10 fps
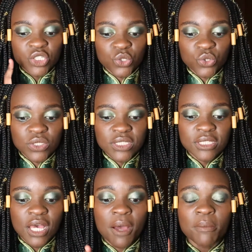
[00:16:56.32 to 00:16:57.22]
use
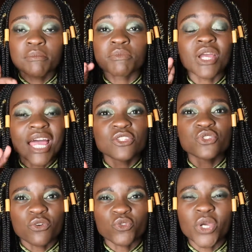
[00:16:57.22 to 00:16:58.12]
CAD
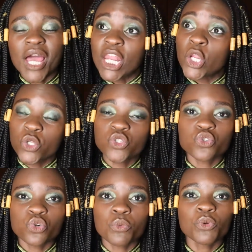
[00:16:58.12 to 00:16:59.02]
software a lot
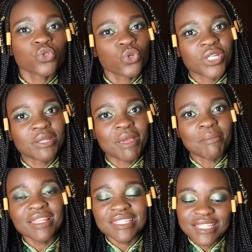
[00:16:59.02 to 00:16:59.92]
to create my
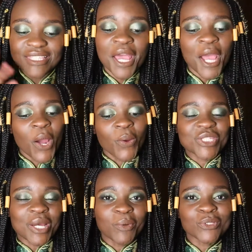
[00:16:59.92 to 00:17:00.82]
patterns,
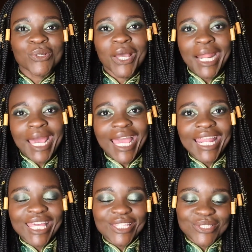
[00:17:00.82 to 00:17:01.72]
which I'm also gonna
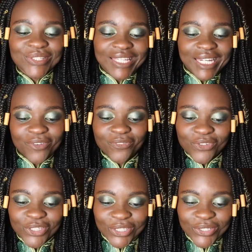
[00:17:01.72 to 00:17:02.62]
get into in a
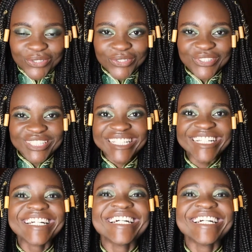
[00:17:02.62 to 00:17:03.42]
few.